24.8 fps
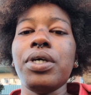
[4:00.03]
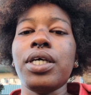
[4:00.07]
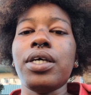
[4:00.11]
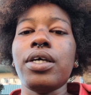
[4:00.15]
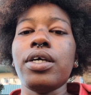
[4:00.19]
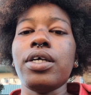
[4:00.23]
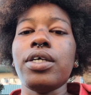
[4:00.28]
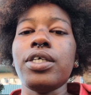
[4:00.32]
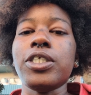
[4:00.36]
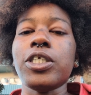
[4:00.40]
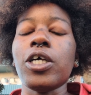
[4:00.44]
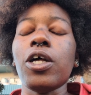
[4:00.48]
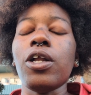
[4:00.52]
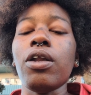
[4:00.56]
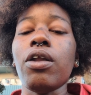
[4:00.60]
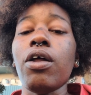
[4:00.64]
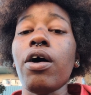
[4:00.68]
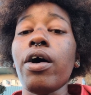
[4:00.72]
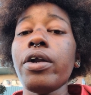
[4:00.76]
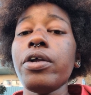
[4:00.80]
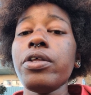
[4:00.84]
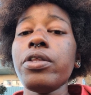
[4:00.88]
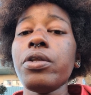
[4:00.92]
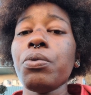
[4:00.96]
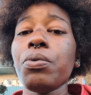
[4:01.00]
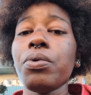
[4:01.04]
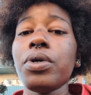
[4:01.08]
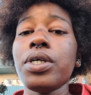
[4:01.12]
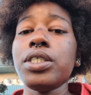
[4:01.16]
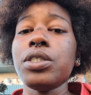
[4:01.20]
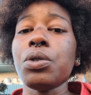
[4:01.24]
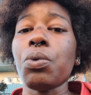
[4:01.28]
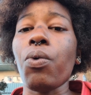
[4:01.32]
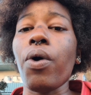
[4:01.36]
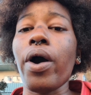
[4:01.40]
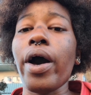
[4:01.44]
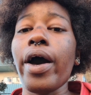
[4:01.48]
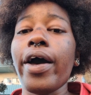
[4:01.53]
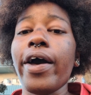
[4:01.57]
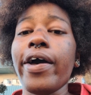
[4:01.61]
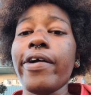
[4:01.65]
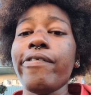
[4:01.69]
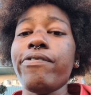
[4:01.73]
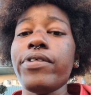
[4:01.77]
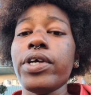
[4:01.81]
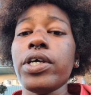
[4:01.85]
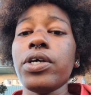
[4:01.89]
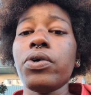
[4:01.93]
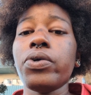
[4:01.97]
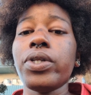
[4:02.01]
because a lot of the reason why I
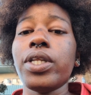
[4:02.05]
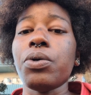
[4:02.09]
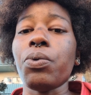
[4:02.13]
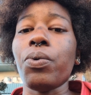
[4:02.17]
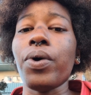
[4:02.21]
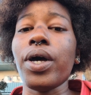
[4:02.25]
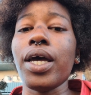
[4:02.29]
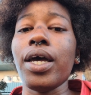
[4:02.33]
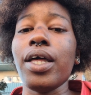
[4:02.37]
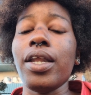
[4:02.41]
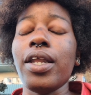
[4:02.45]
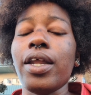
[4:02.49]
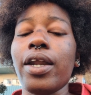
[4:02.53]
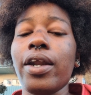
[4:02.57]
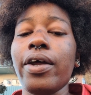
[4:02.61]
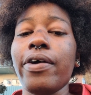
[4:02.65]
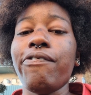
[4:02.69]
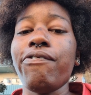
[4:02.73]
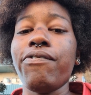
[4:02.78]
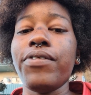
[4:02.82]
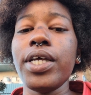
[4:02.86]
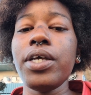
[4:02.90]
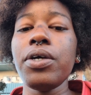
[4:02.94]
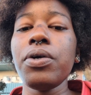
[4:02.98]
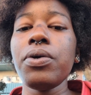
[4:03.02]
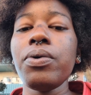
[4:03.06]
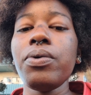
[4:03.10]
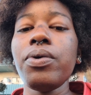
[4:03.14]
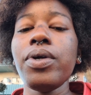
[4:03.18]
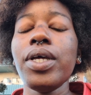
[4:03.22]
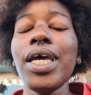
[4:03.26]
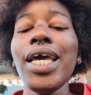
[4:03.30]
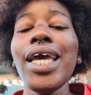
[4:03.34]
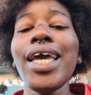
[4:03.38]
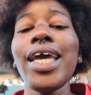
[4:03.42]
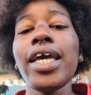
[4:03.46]
feel the way that I feel